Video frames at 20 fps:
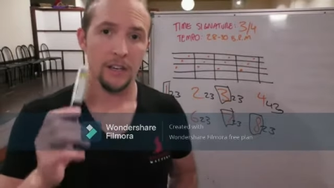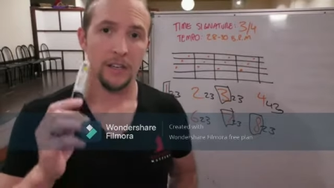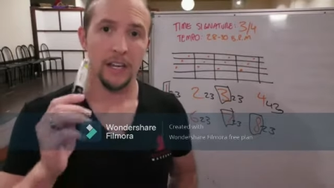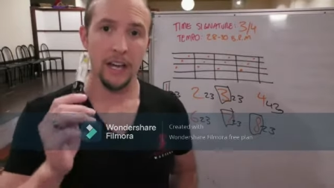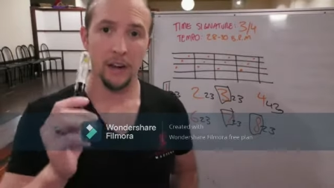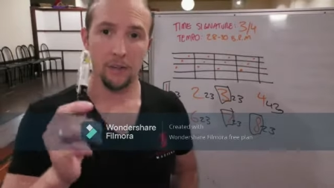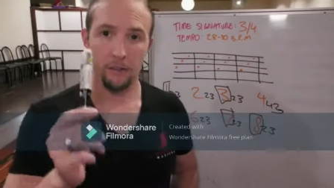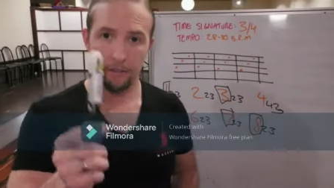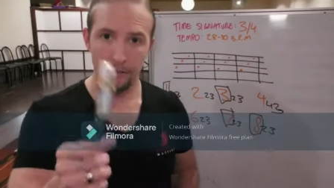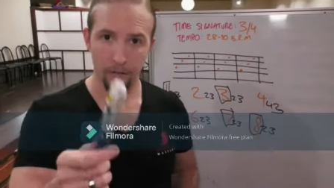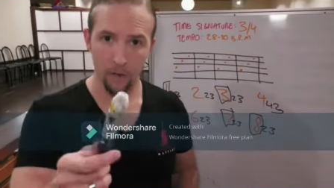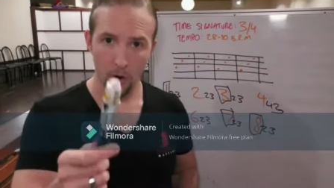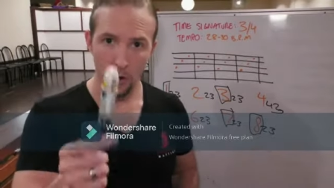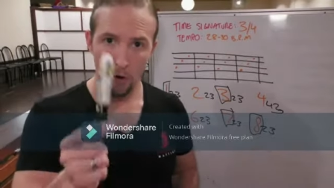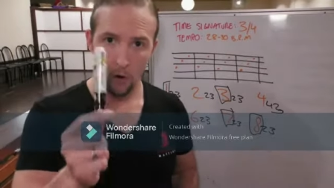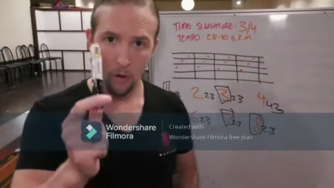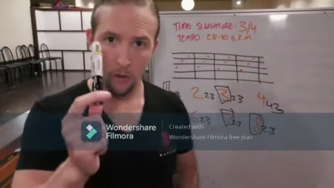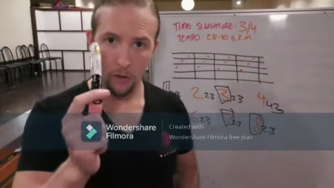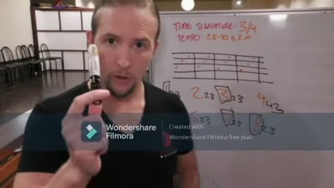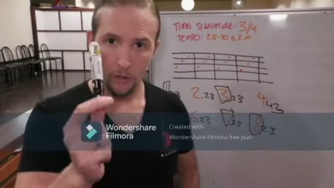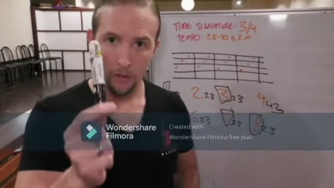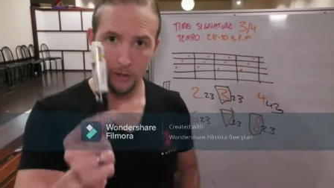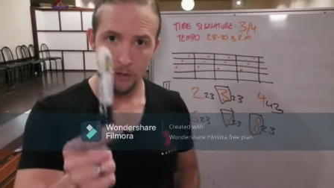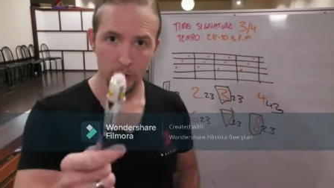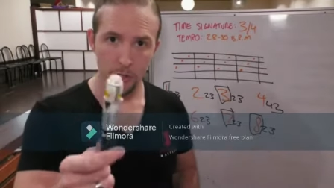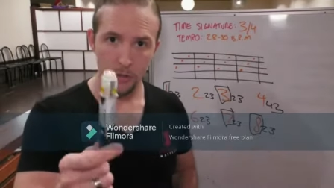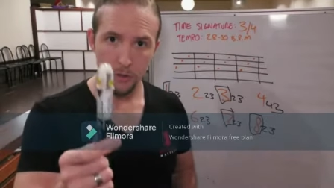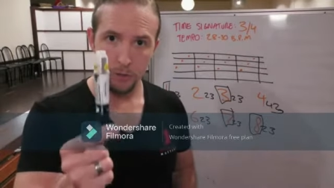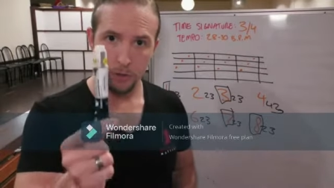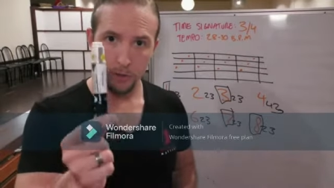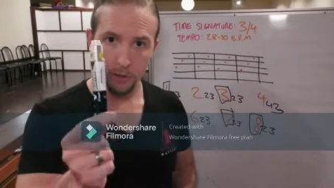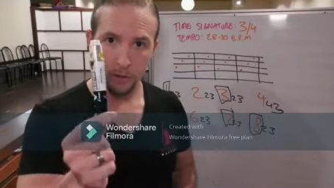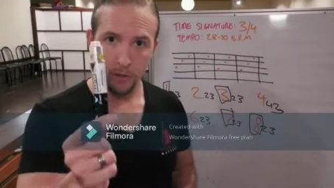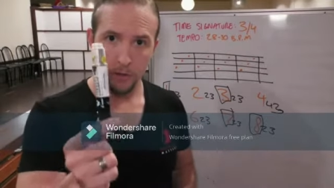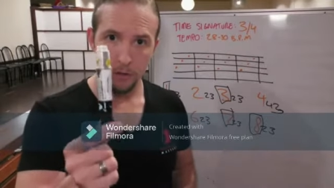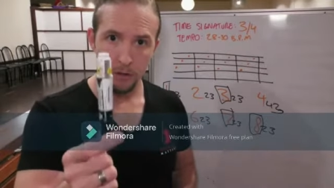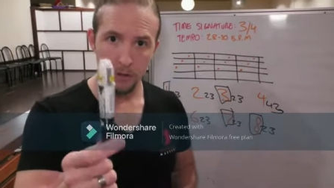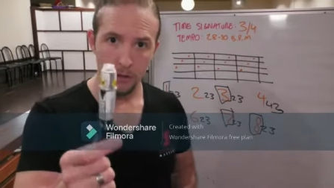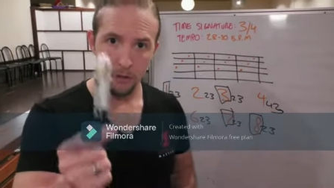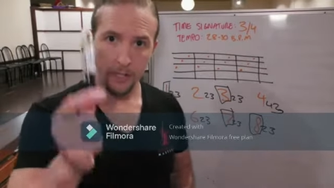Now 4, 2, 3.
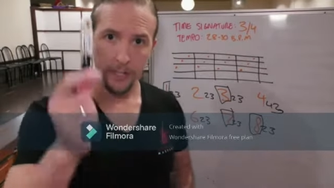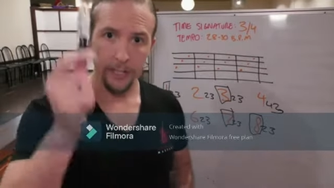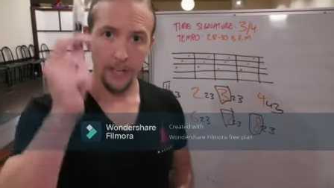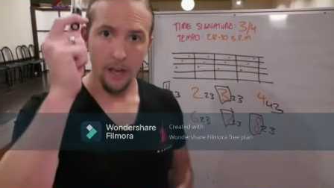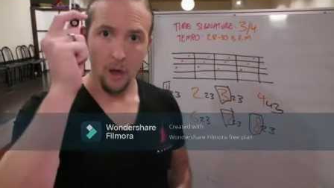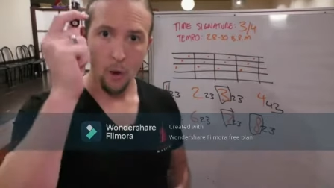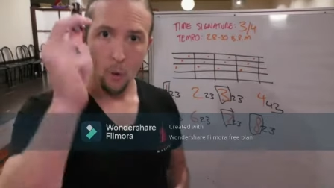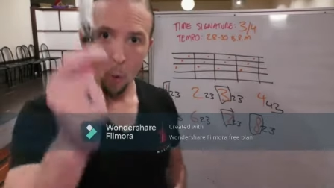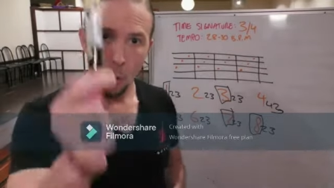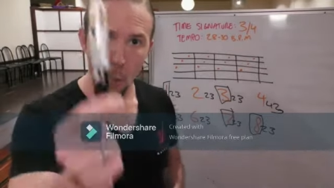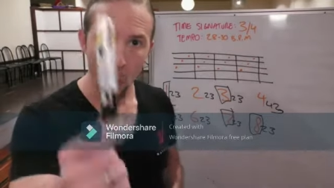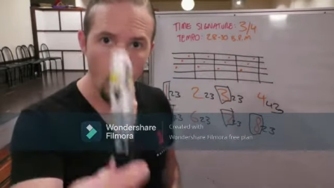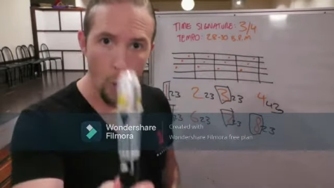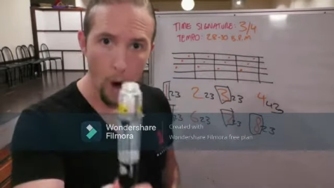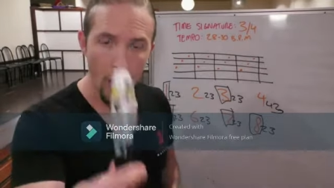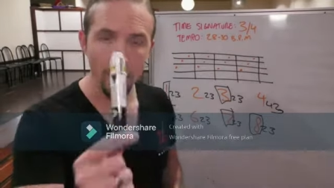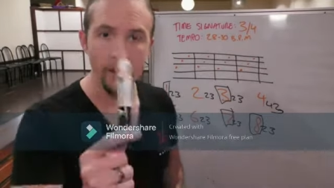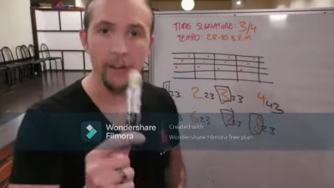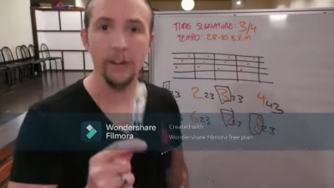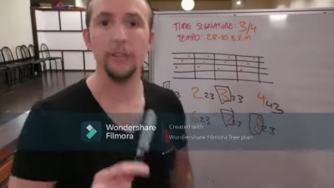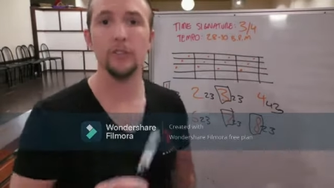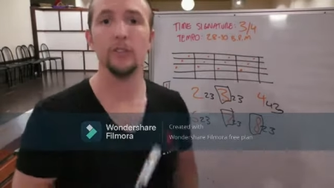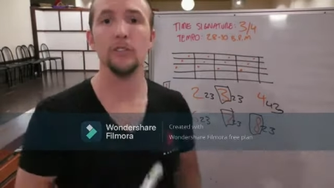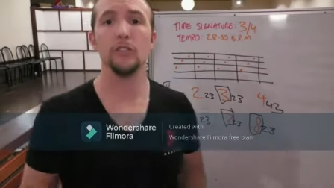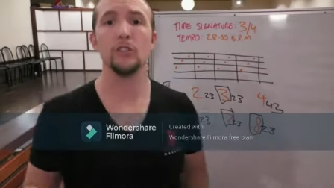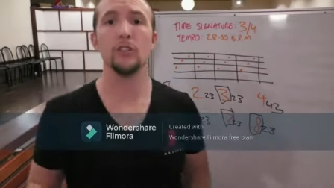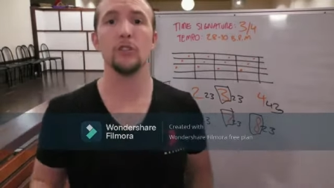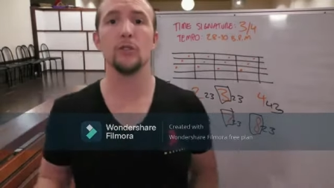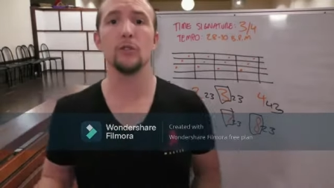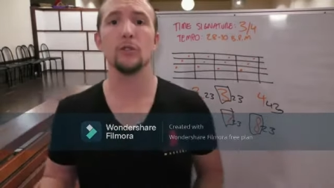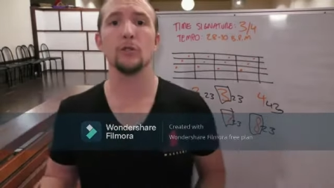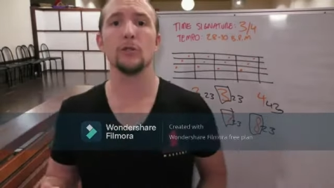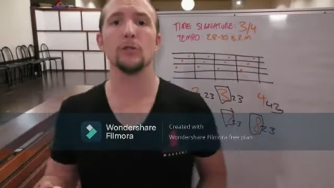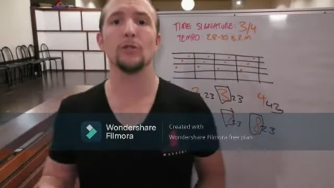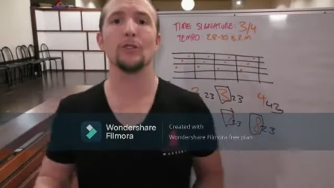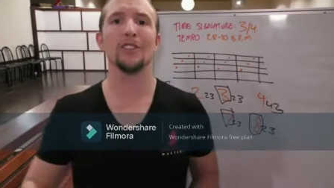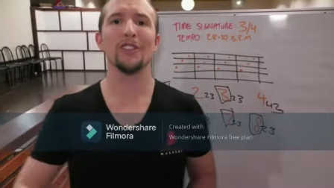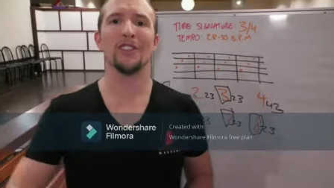1, 2,